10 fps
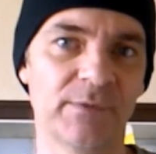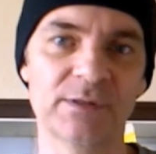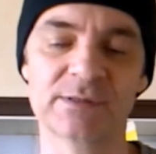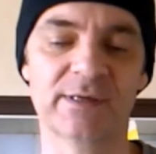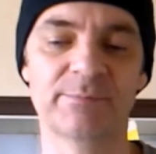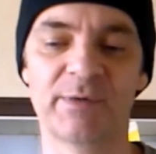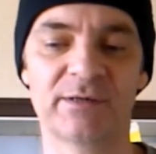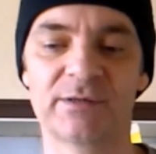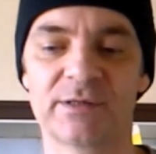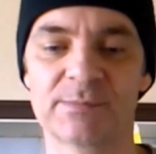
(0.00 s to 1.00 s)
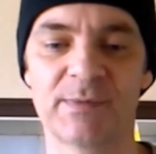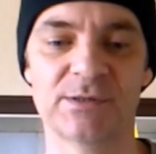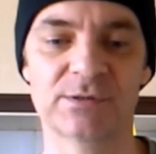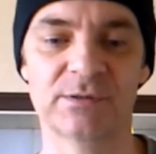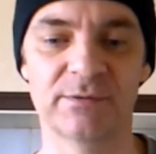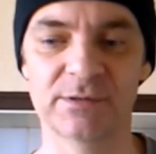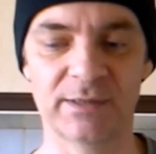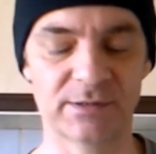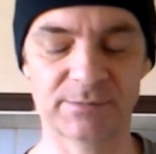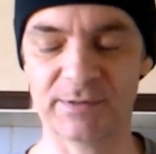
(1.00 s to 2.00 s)
It doesn't have to be anything expensive.
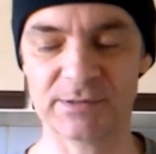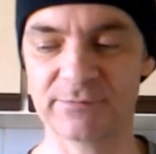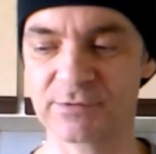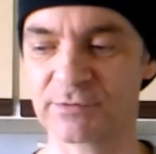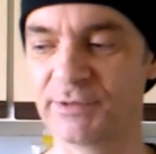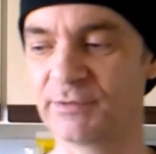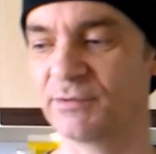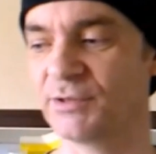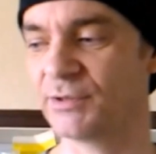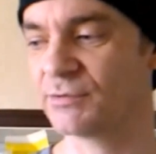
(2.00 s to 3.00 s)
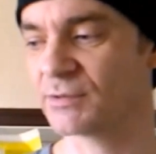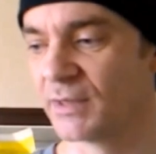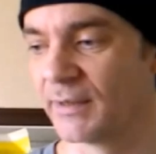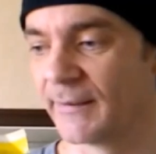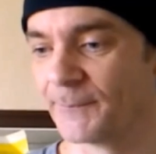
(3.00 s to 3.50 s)
Expensive, sorry. You can use.